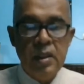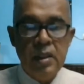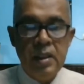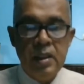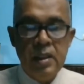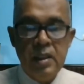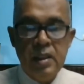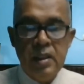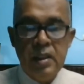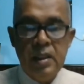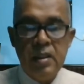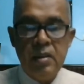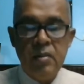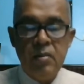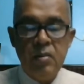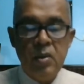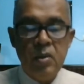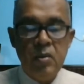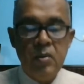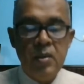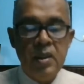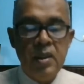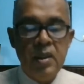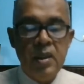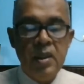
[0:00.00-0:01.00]
In this
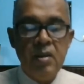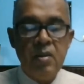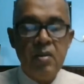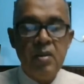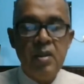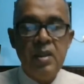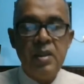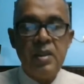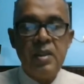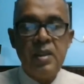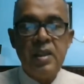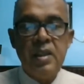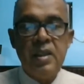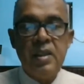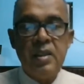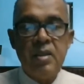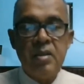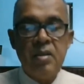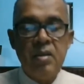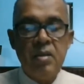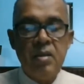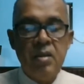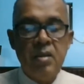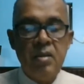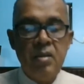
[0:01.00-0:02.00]
moment I will
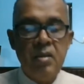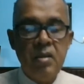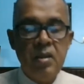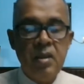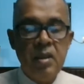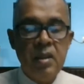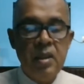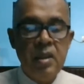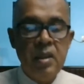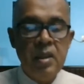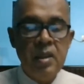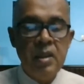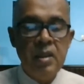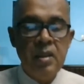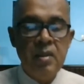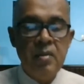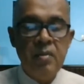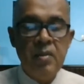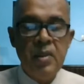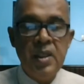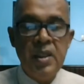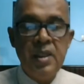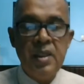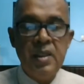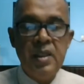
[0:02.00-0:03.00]
discuss on the
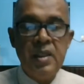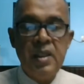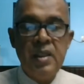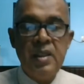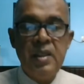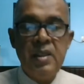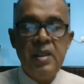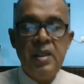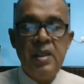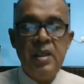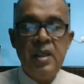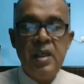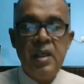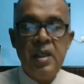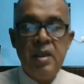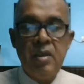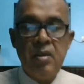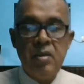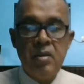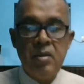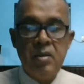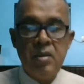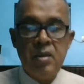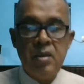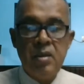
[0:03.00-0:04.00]
medication
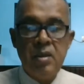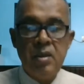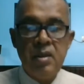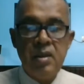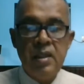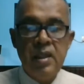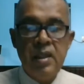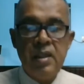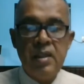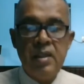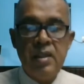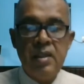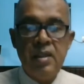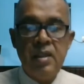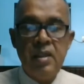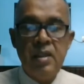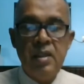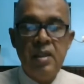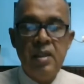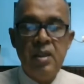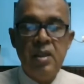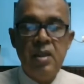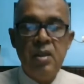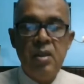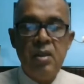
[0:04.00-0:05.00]
errors that
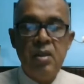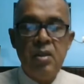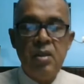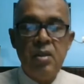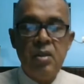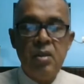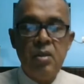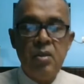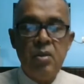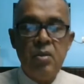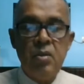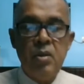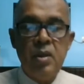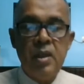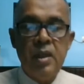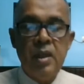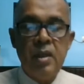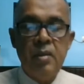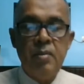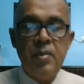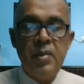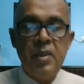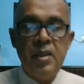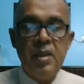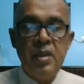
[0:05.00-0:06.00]
could
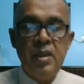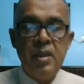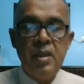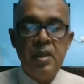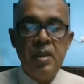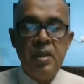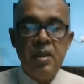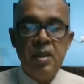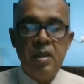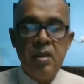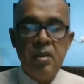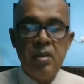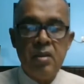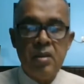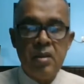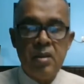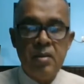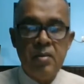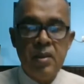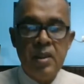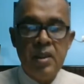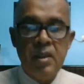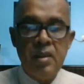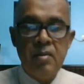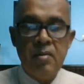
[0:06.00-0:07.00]
happen in the
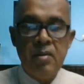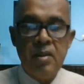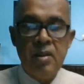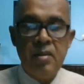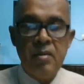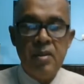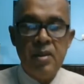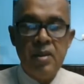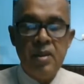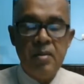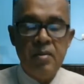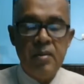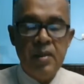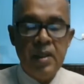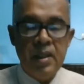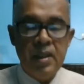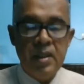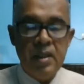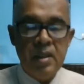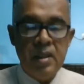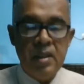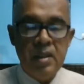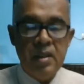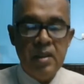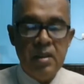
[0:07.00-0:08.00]
hospital pharmacy
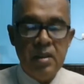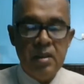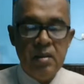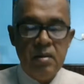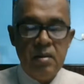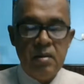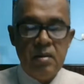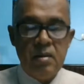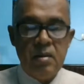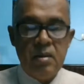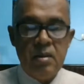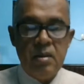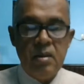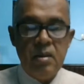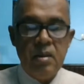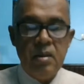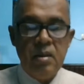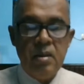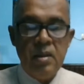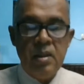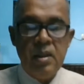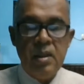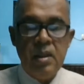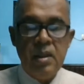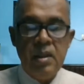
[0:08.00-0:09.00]
practice
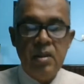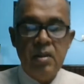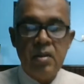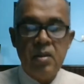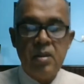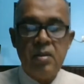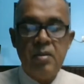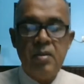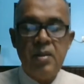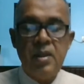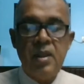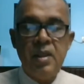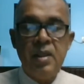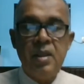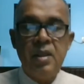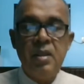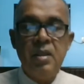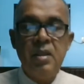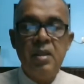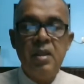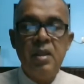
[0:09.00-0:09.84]
or in the hospital.